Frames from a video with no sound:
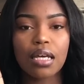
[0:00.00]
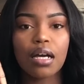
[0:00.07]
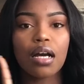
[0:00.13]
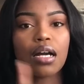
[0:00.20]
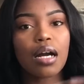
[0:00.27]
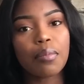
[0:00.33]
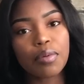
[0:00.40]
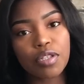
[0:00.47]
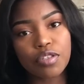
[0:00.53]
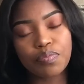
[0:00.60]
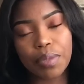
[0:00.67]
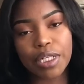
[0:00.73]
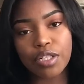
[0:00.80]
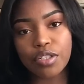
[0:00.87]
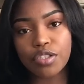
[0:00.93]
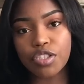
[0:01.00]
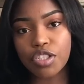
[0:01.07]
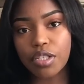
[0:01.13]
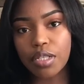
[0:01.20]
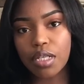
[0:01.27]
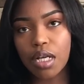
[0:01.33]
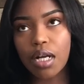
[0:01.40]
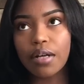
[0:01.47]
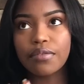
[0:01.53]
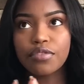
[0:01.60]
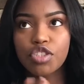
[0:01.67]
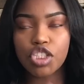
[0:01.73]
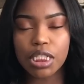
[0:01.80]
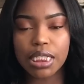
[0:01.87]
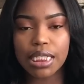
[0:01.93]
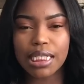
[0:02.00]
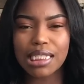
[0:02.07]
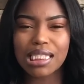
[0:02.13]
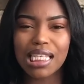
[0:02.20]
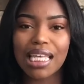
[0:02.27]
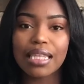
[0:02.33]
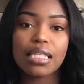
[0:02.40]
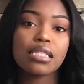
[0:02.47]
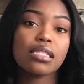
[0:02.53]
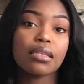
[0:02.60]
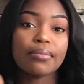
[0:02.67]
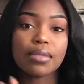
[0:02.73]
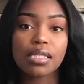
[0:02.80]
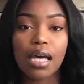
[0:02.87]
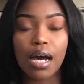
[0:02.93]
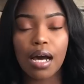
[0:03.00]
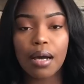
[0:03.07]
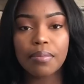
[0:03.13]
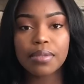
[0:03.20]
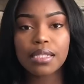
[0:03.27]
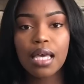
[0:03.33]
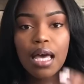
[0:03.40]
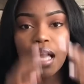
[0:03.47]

a couple of pairs of jeans, and then some tops.